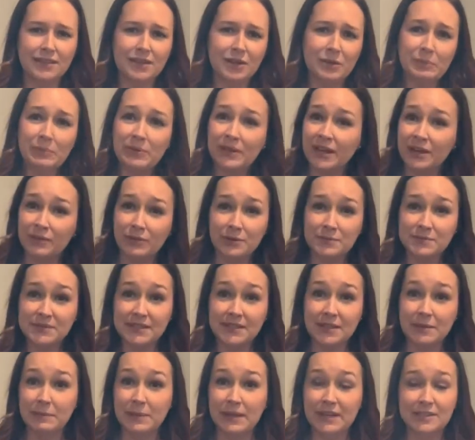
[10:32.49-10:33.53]
Their playroom's in
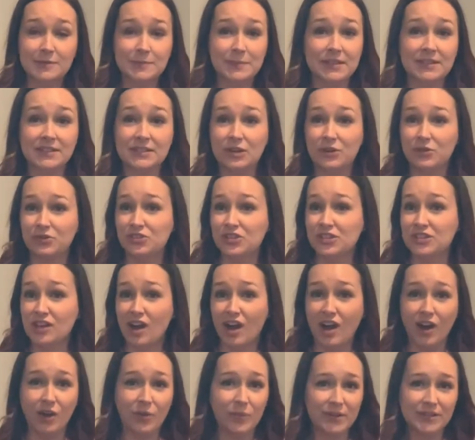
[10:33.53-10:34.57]
the basement, so she's
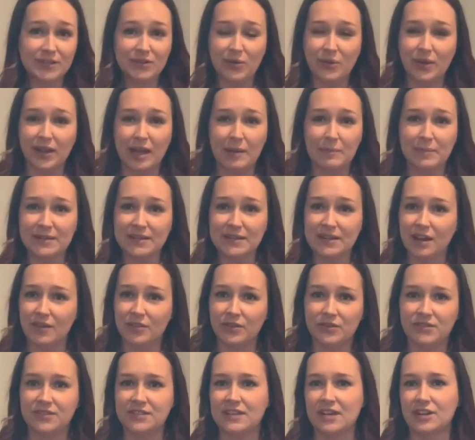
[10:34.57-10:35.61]
always going up and down
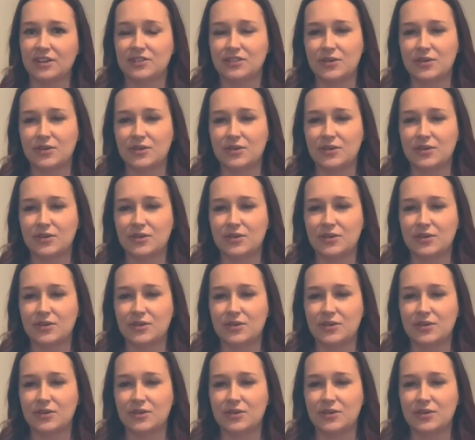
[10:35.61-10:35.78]
those stairs.